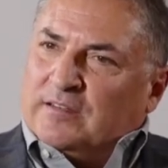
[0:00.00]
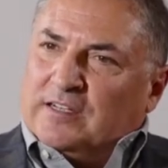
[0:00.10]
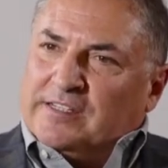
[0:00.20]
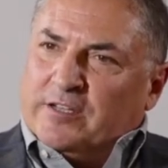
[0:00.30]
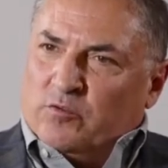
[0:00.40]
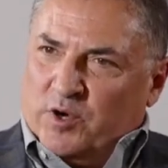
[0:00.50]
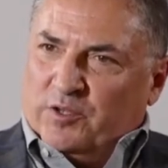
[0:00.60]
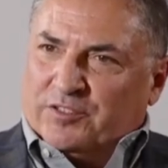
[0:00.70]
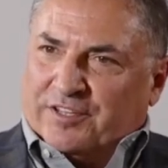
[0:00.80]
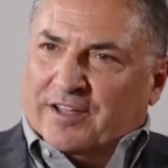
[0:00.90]
in
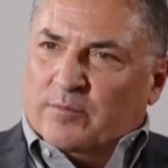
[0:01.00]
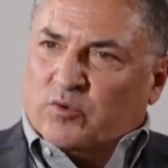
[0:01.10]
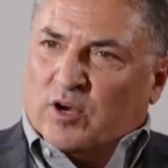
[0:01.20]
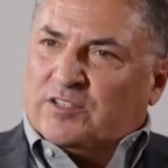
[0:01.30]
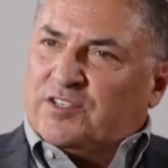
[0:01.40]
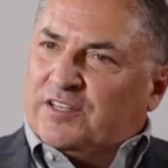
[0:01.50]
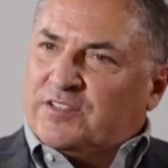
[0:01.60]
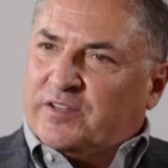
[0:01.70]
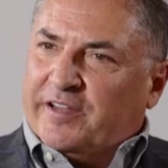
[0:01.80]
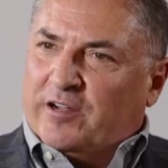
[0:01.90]
real time,
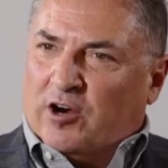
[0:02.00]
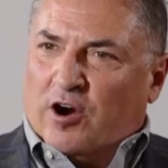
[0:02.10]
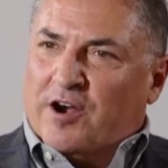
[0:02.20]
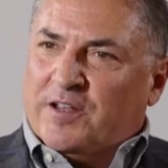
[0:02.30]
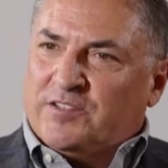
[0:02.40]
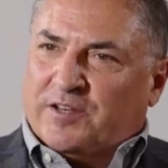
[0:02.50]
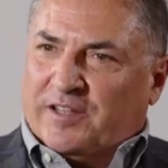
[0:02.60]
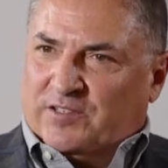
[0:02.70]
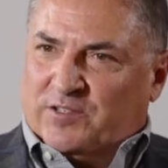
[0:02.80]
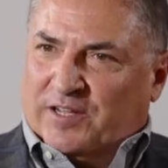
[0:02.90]
process a card as it
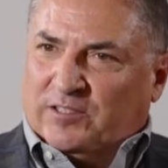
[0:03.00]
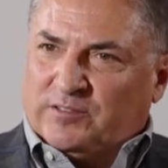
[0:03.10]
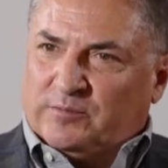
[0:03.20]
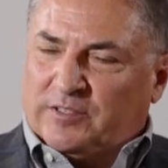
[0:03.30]
gets dealt.